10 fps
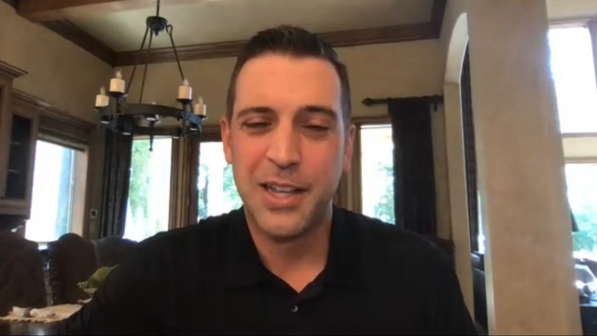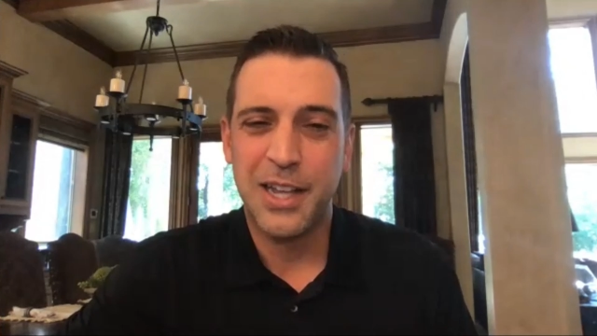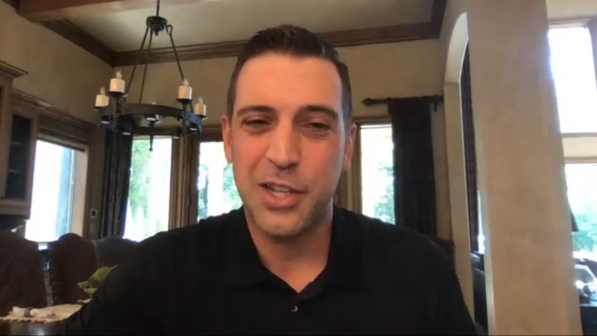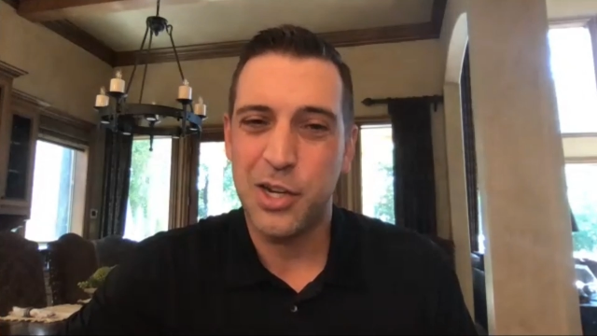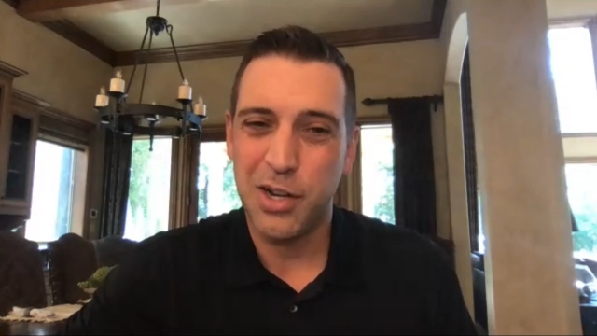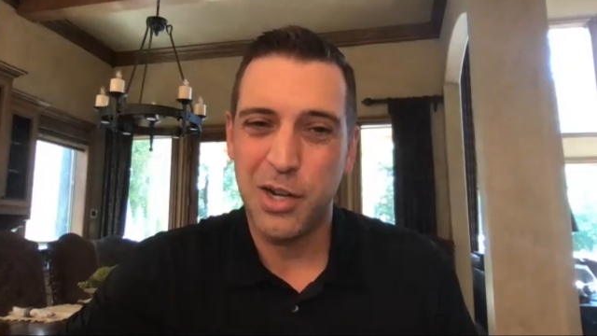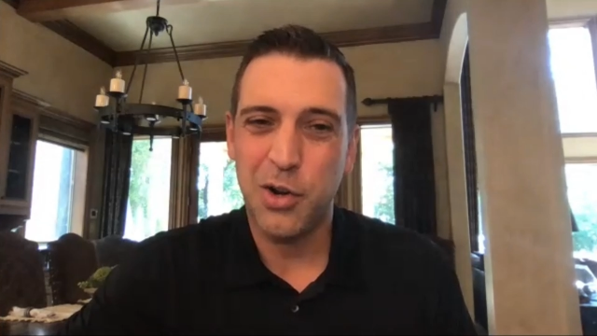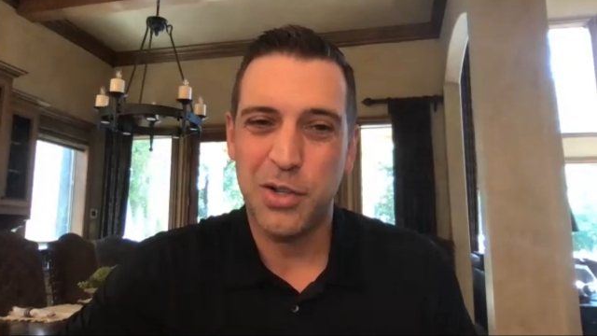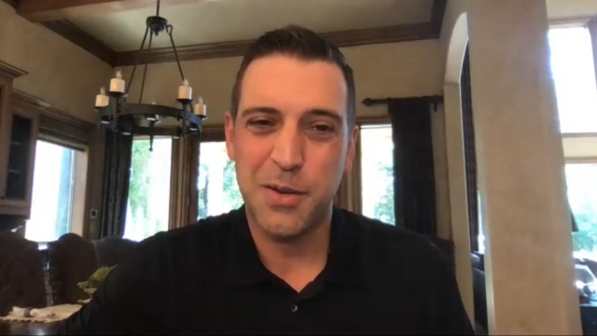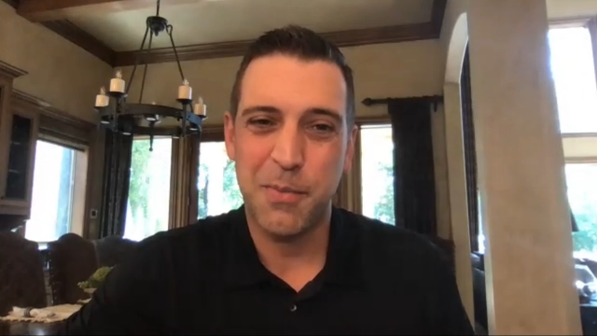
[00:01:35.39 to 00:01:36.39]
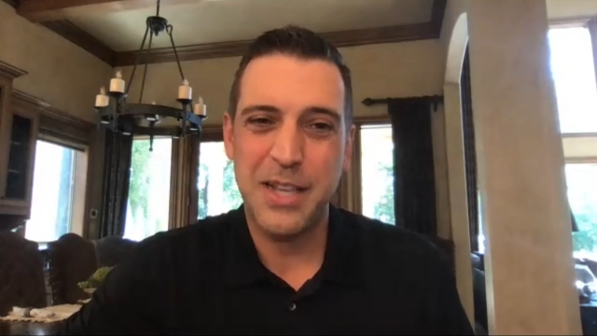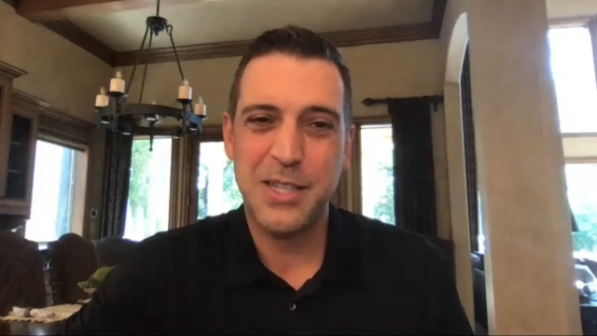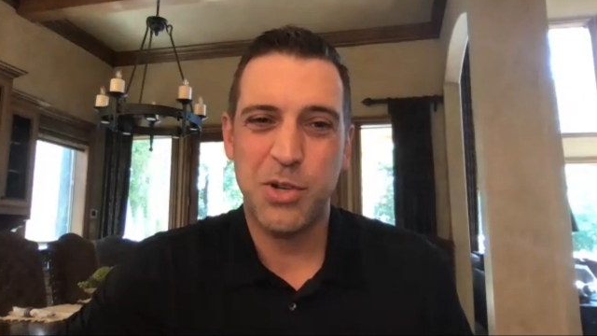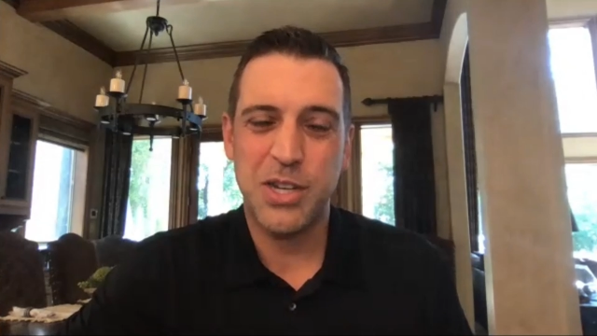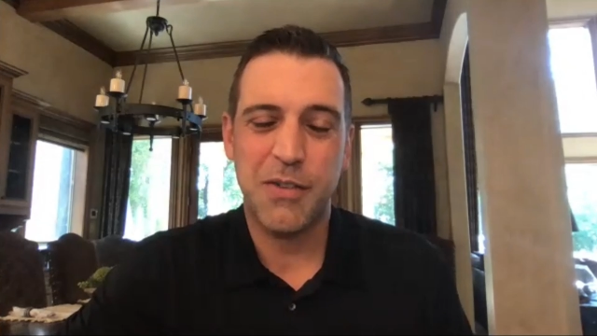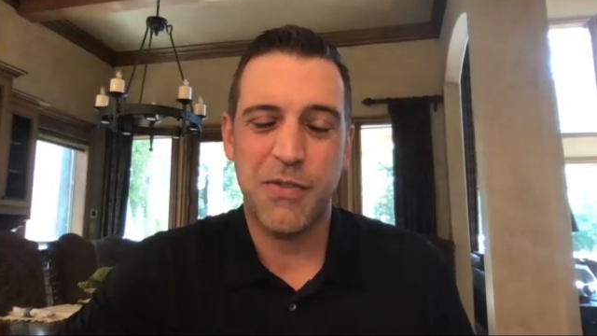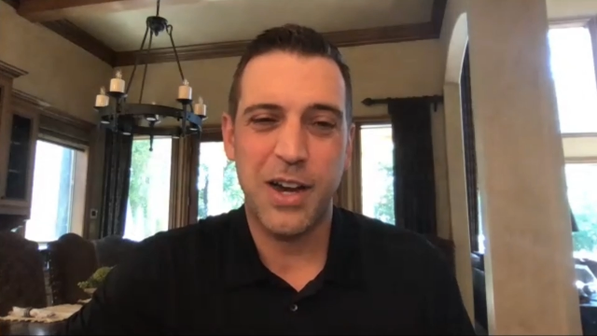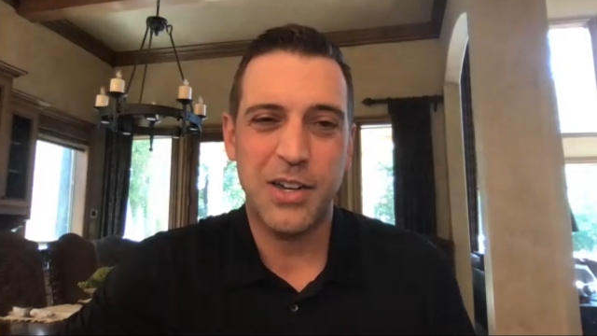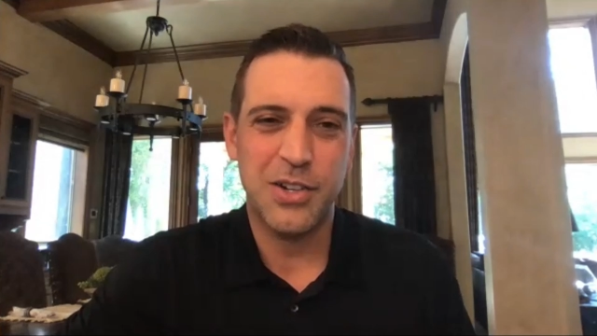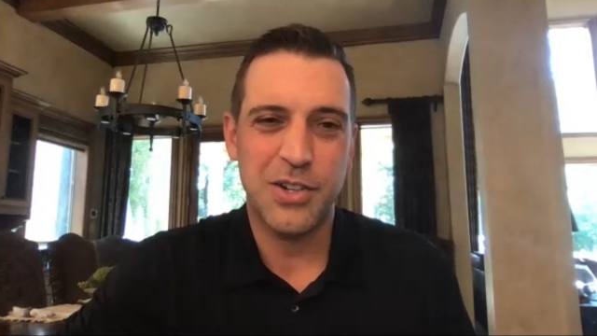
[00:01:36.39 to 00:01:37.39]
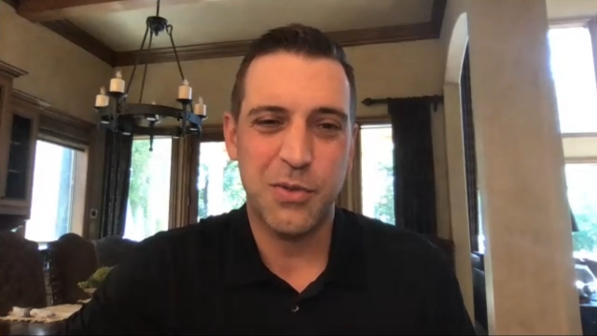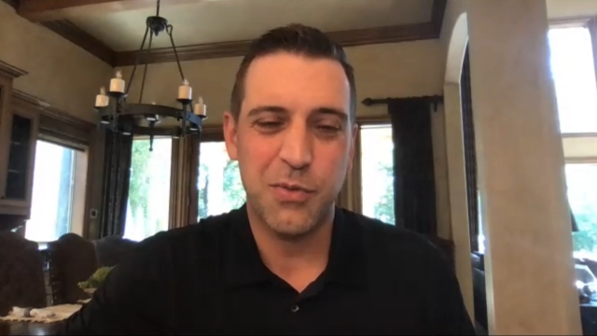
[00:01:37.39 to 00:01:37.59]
It's amazing what you have to find. You